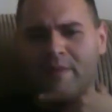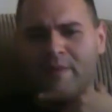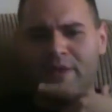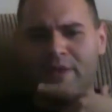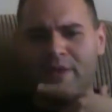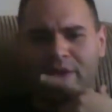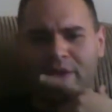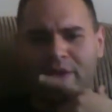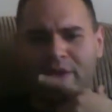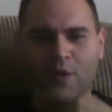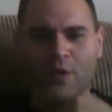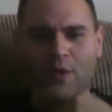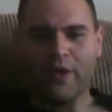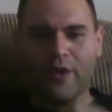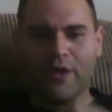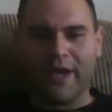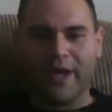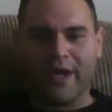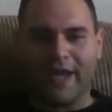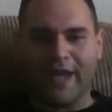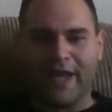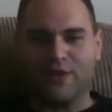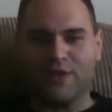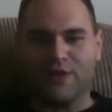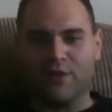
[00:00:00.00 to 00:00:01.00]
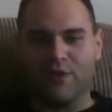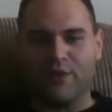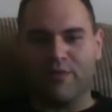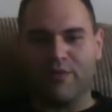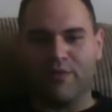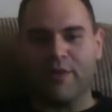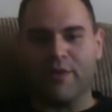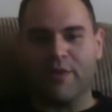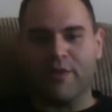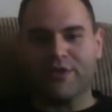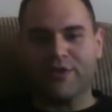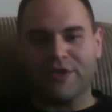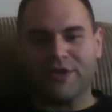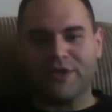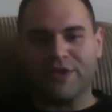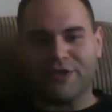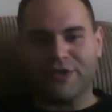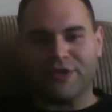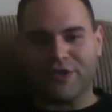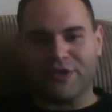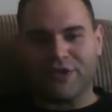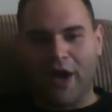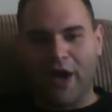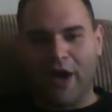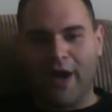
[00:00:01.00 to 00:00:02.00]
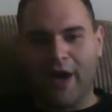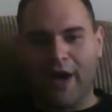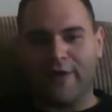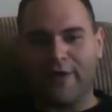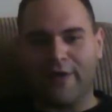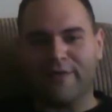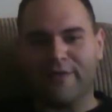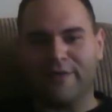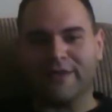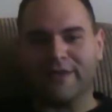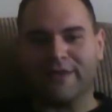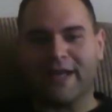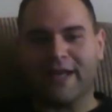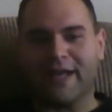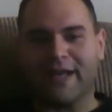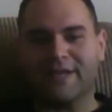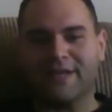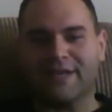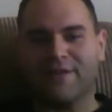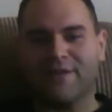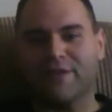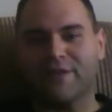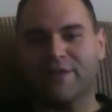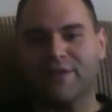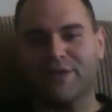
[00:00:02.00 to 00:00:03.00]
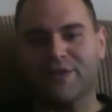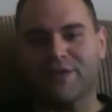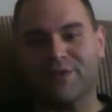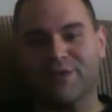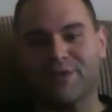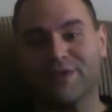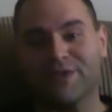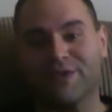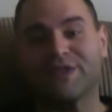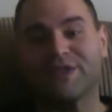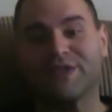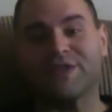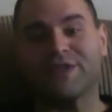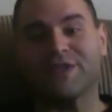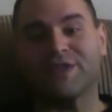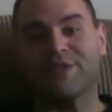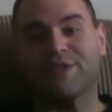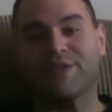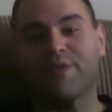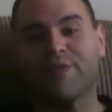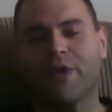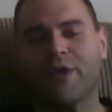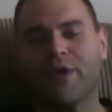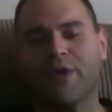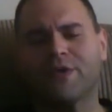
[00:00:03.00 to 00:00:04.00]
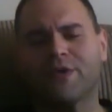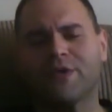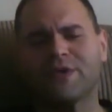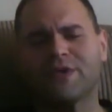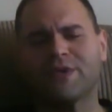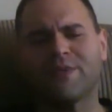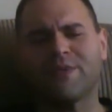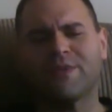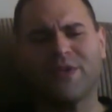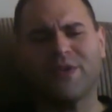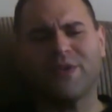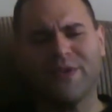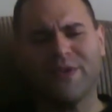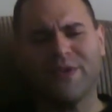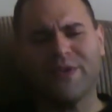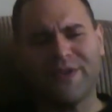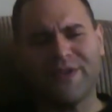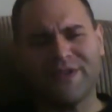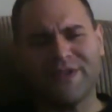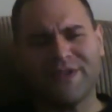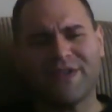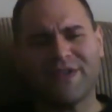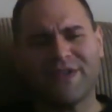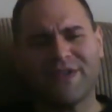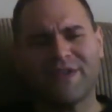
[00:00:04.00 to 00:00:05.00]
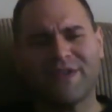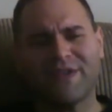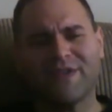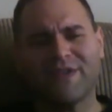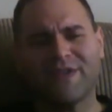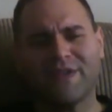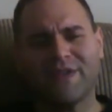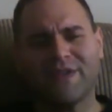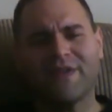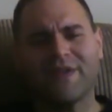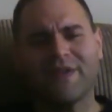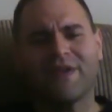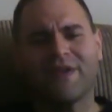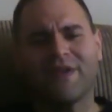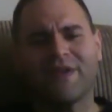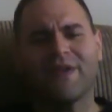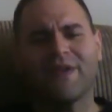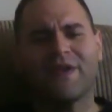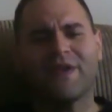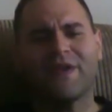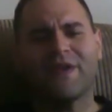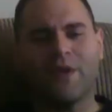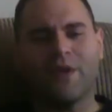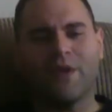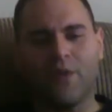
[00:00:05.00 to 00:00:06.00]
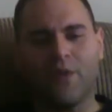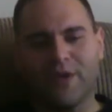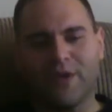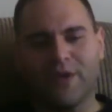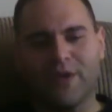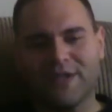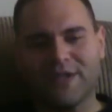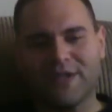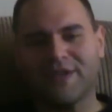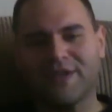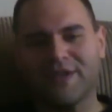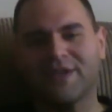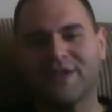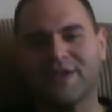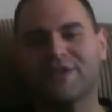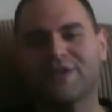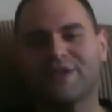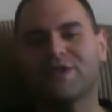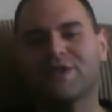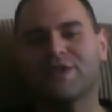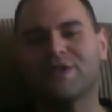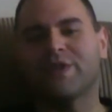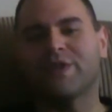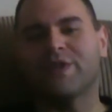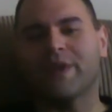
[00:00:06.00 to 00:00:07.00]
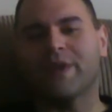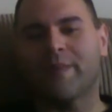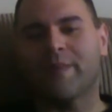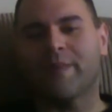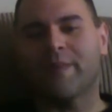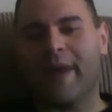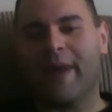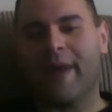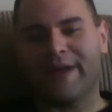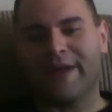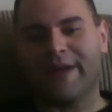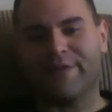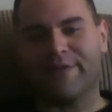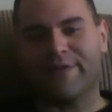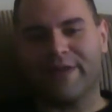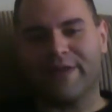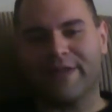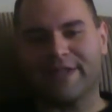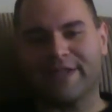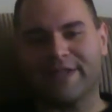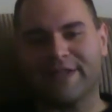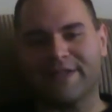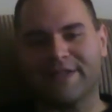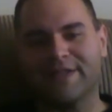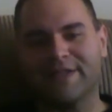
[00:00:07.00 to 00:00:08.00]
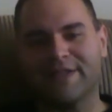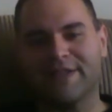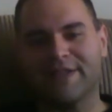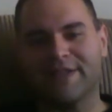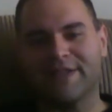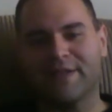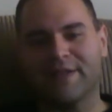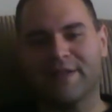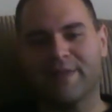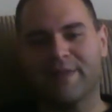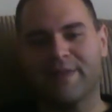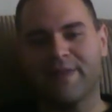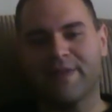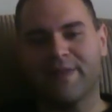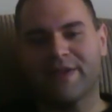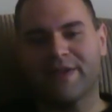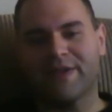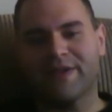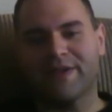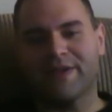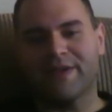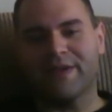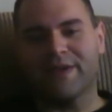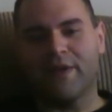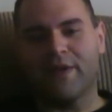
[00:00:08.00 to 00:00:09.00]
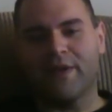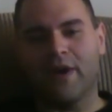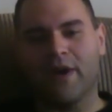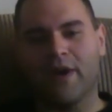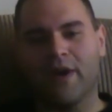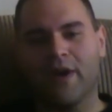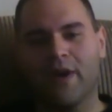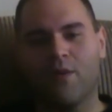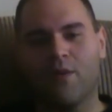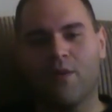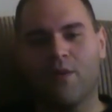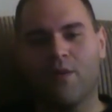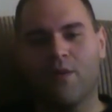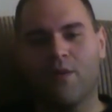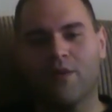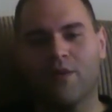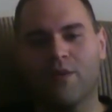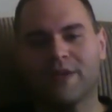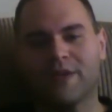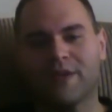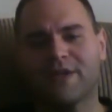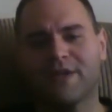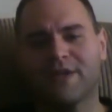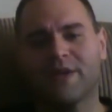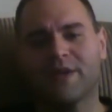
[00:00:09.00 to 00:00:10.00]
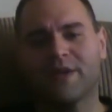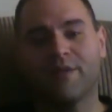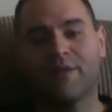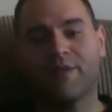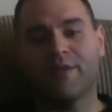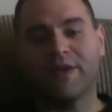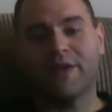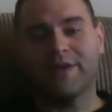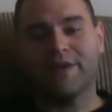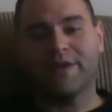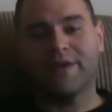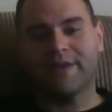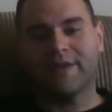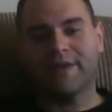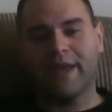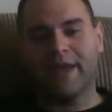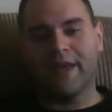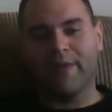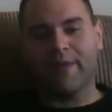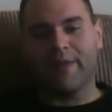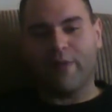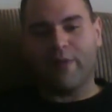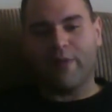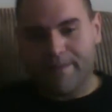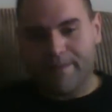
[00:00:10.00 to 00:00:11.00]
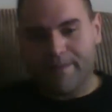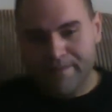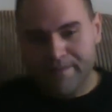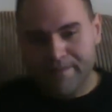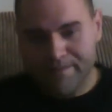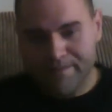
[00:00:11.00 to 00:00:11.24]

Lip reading: Billy Corgan had his own promotion in Chicago for the last 5 years, Resistance Pro. So I'm curious, what is he going to do in Impact Wrestling? Is he going to be a big deal? What is he going to bring to the table?